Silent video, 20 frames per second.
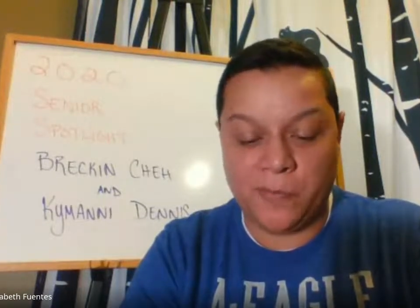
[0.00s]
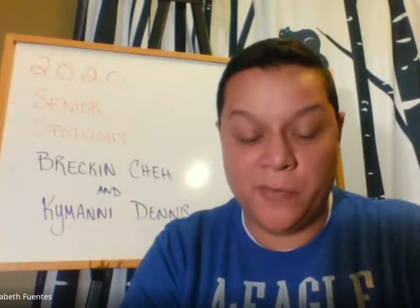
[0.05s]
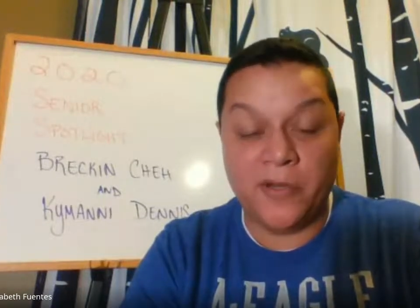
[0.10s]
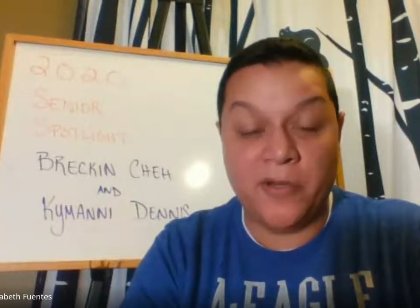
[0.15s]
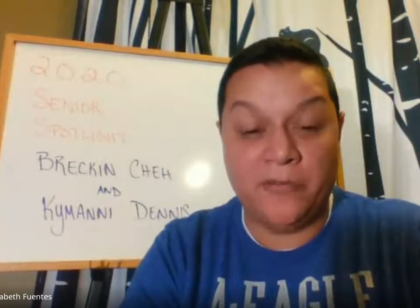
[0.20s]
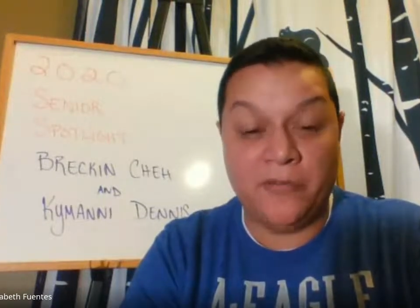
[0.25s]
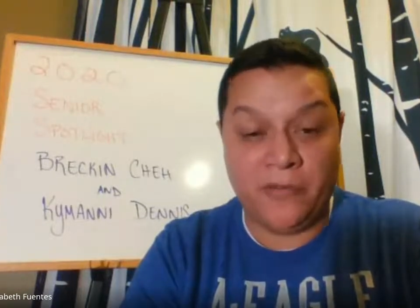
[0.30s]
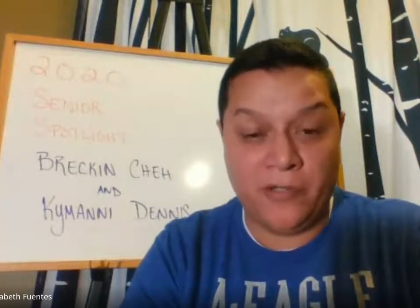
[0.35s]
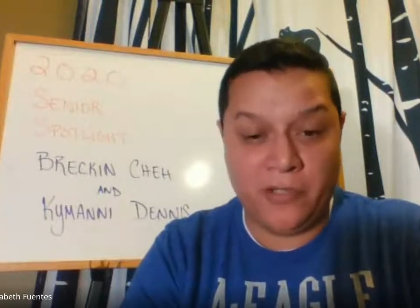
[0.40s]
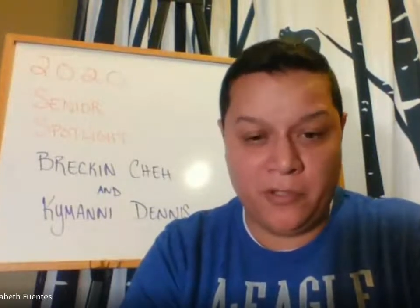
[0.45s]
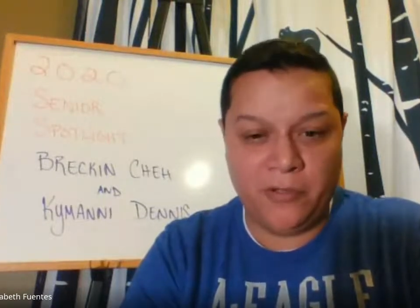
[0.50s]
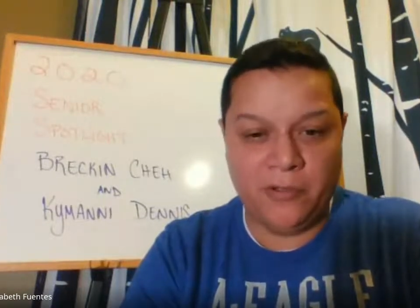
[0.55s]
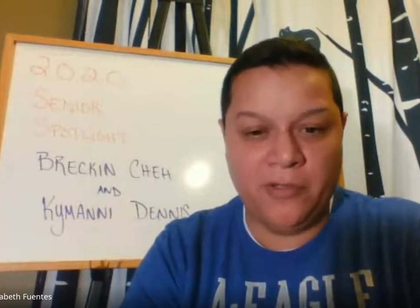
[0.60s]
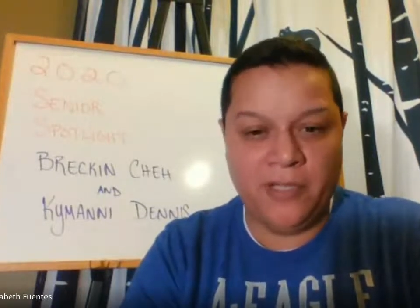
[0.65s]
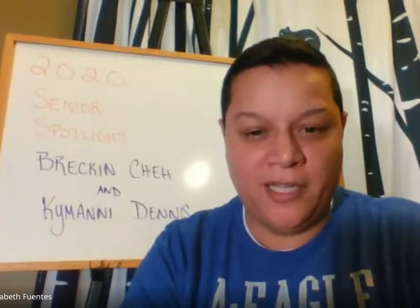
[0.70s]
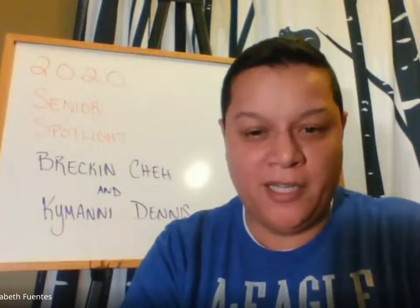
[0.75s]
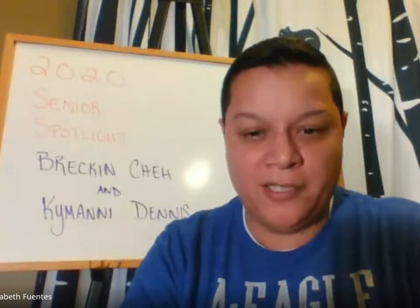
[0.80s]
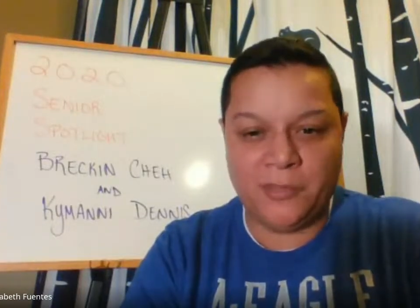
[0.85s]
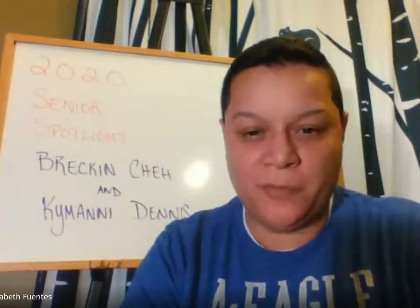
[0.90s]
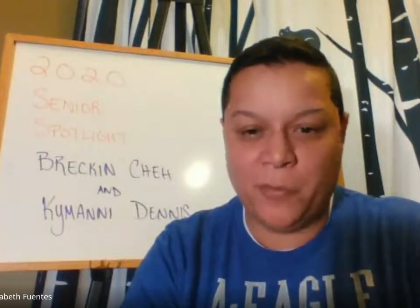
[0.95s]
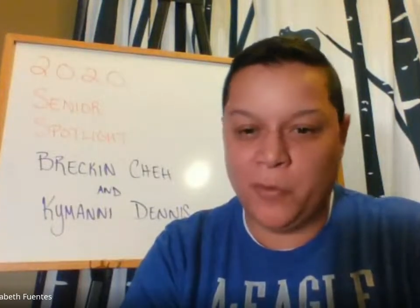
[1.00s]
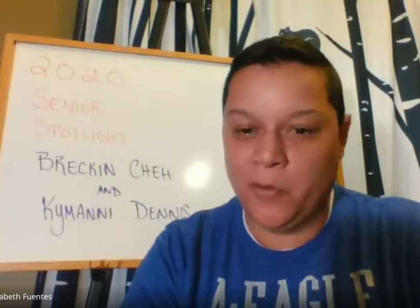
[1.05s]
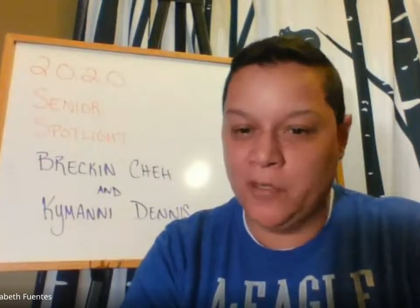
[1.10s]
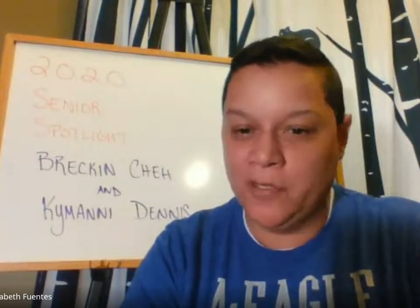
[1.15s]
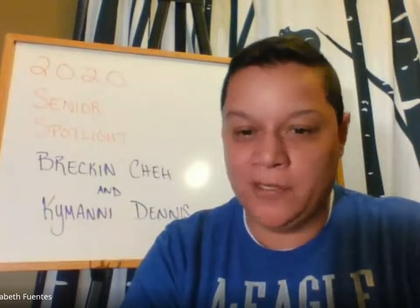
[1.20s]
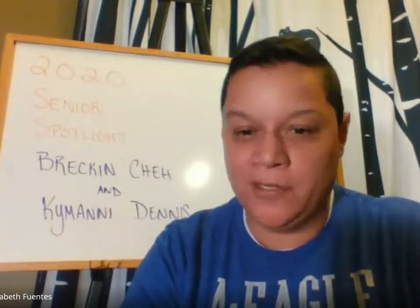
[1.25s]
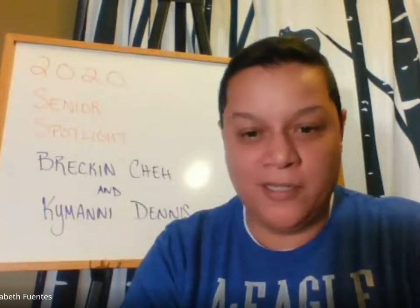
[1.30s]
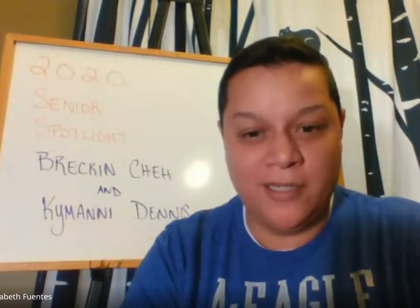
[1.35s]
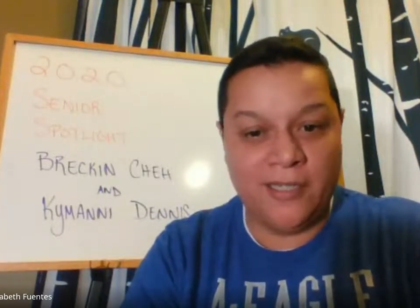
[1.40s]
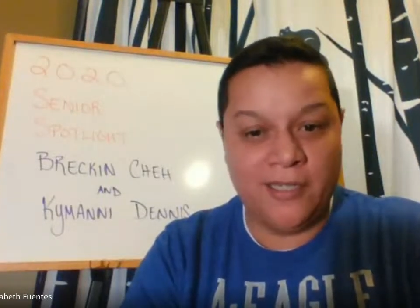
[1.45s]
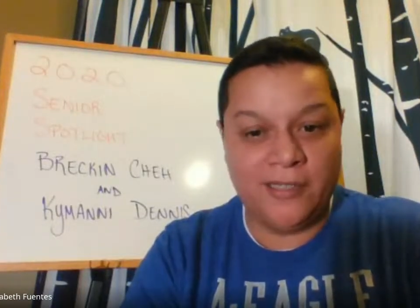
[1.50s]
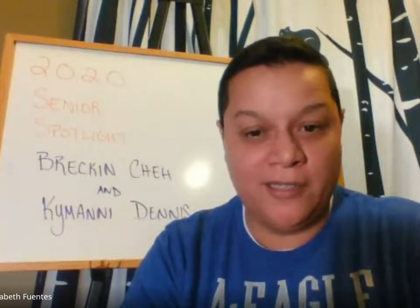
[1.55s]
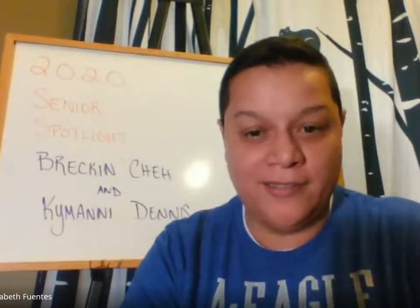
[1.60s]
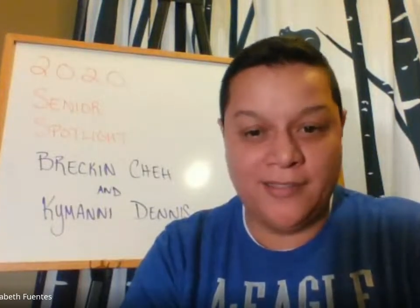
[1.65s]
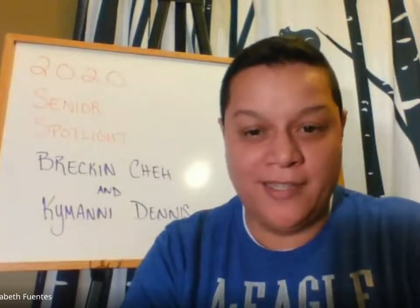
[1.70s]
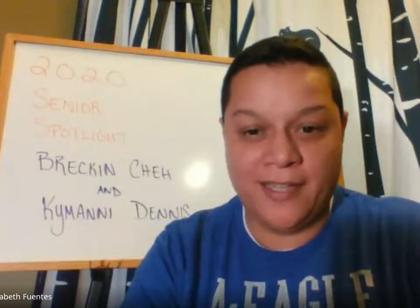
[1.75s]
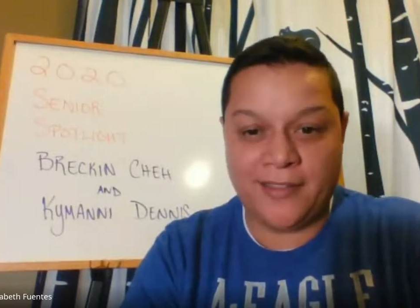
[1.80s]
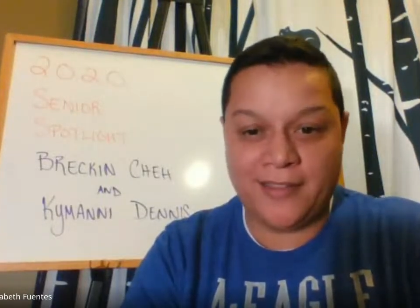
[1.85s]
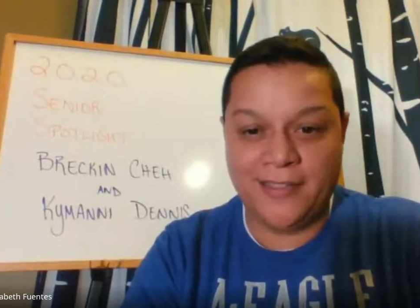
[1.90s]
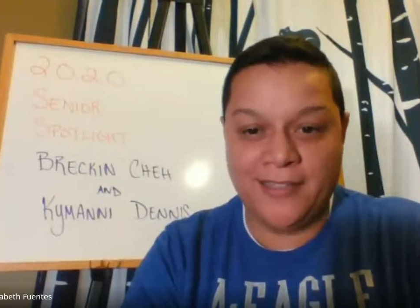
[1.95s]
but if you do like sports, there's
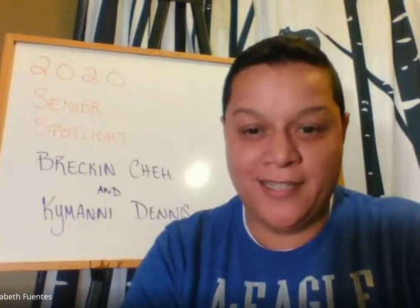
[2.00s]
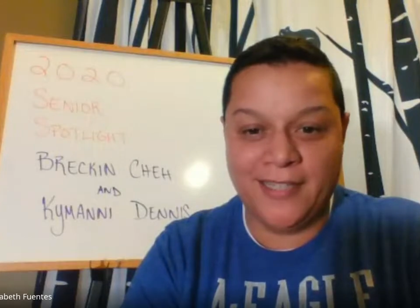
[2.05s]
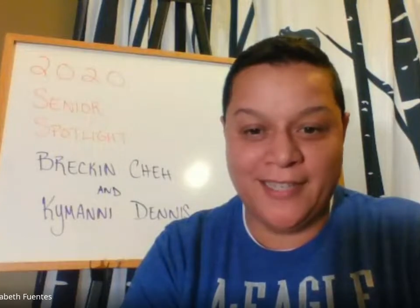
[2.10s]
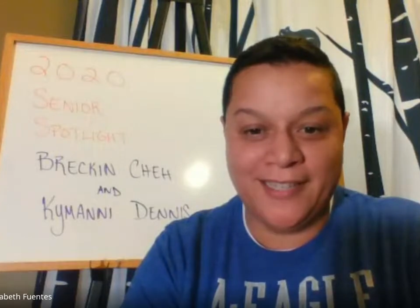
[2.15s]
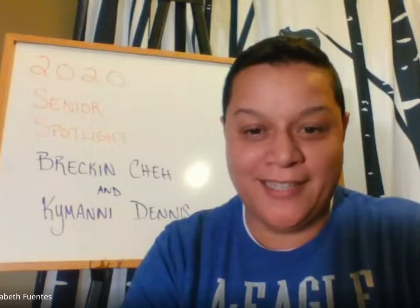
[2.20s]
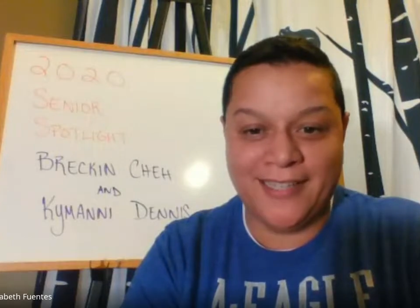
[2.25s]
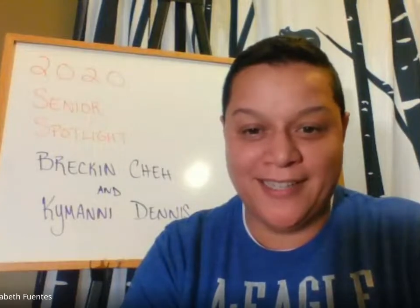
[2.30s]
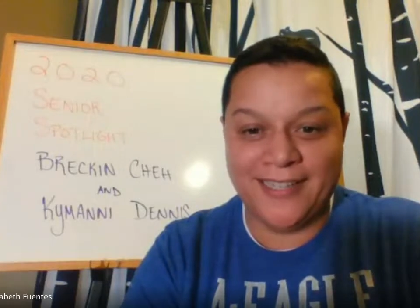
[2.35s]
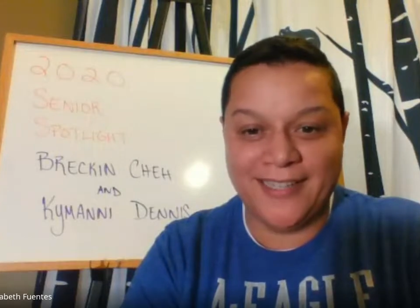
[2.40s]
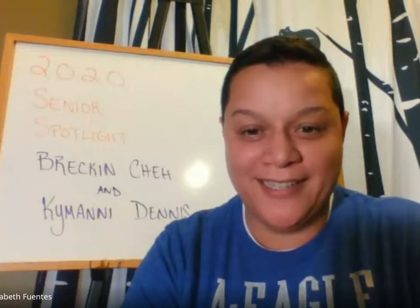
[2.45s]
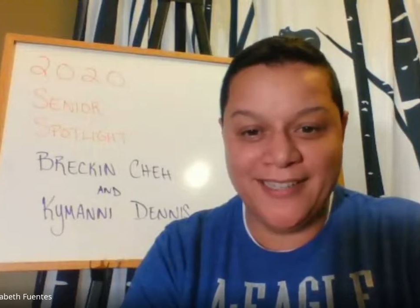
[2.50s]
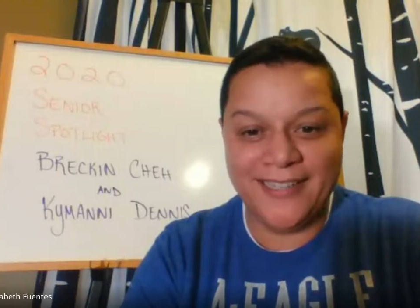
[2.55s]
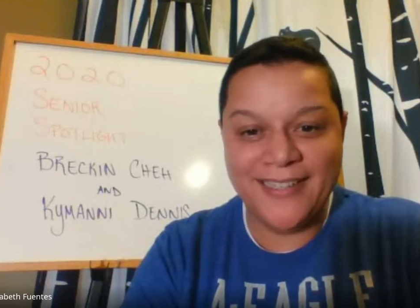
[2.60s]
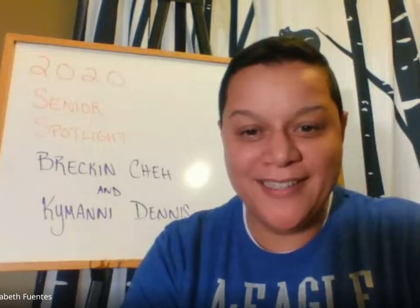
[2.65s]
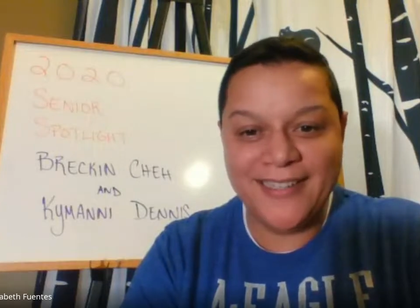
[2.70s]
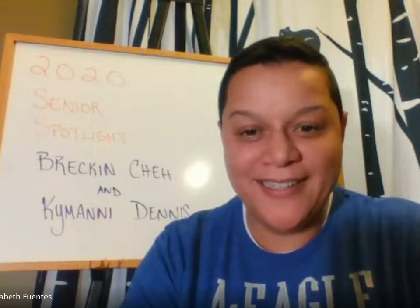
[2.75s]
nothing like it.